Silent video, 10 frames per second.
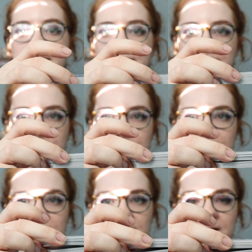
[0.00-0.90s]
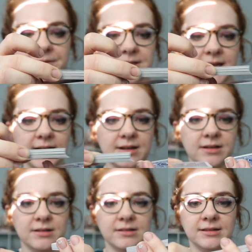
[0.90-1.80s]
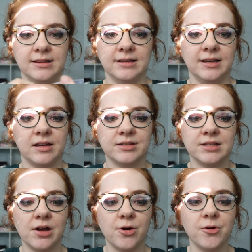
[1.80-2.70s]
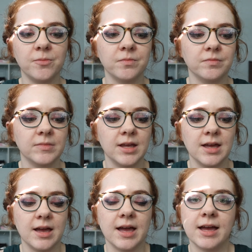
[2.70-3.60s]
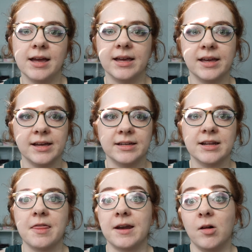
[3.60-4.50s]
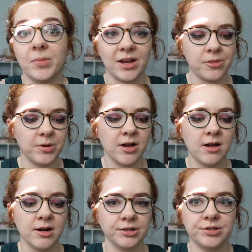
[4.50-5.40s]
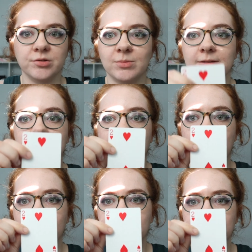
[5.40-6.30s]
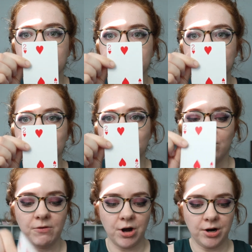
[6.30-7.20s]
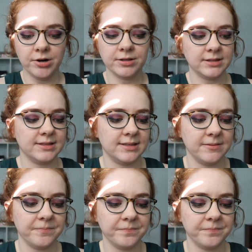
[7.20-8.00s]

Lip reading: of just cut the deck like so, and then I'll pick 3 cards. So we've got the 2 of Hearts,